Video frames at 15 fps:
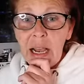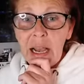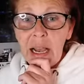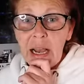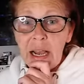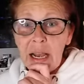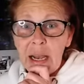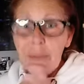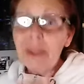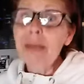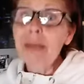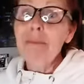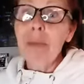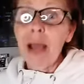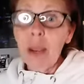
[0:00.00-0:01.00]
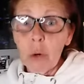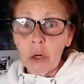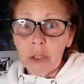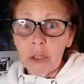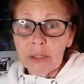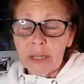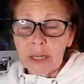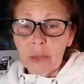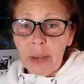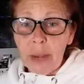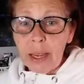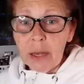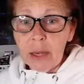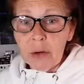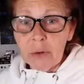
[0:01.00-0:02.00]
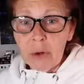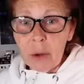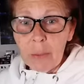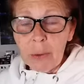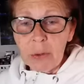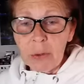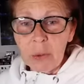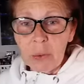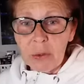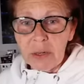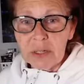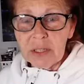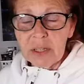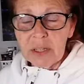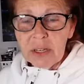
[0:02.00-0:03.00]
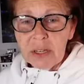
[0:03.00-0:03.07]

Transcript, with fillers: Um, in my world anyway. I don't know about yours.